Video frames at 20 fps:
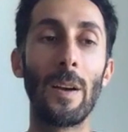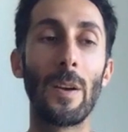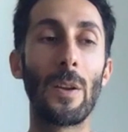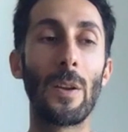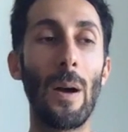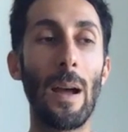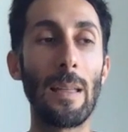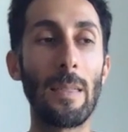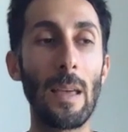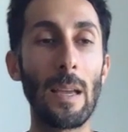
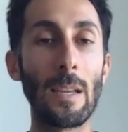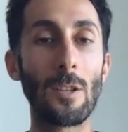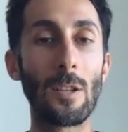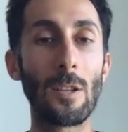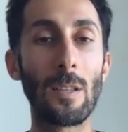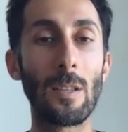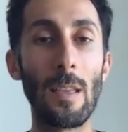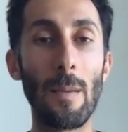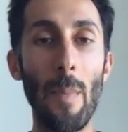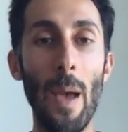I think
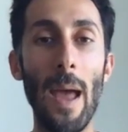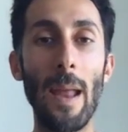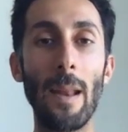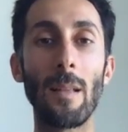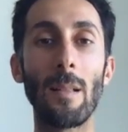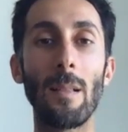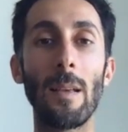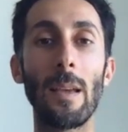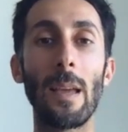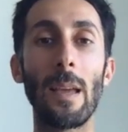just
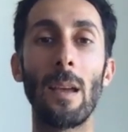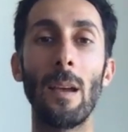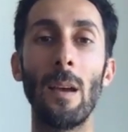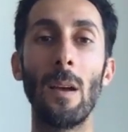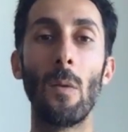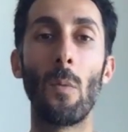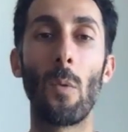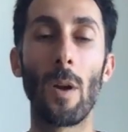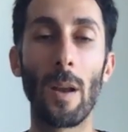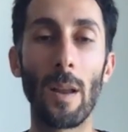thematically,
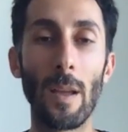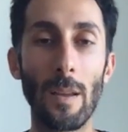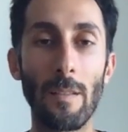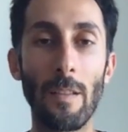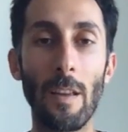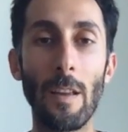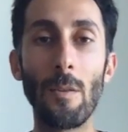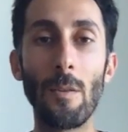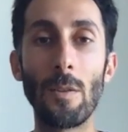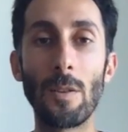we're going to
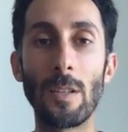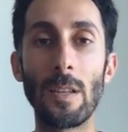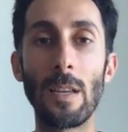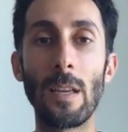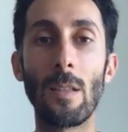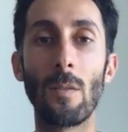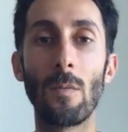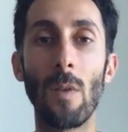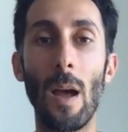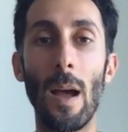continue to see
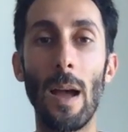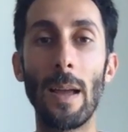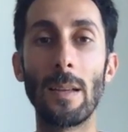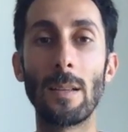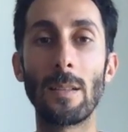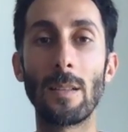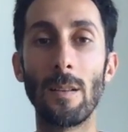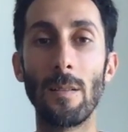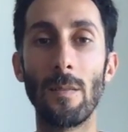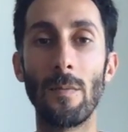the
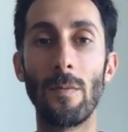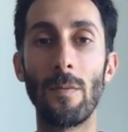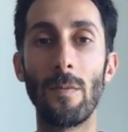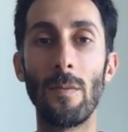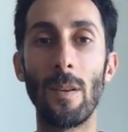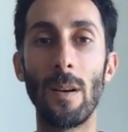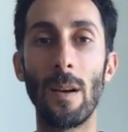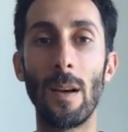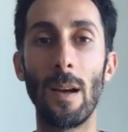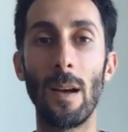rise of
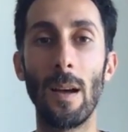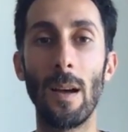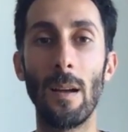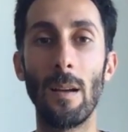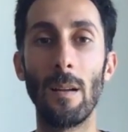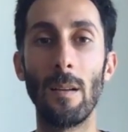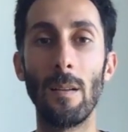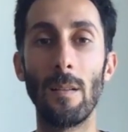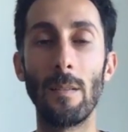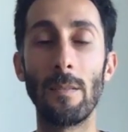
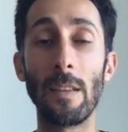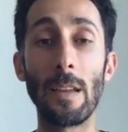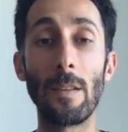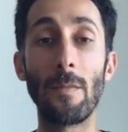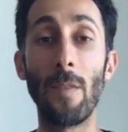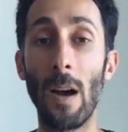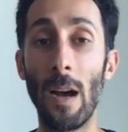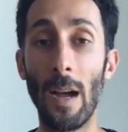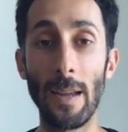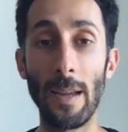
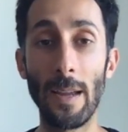DeFi,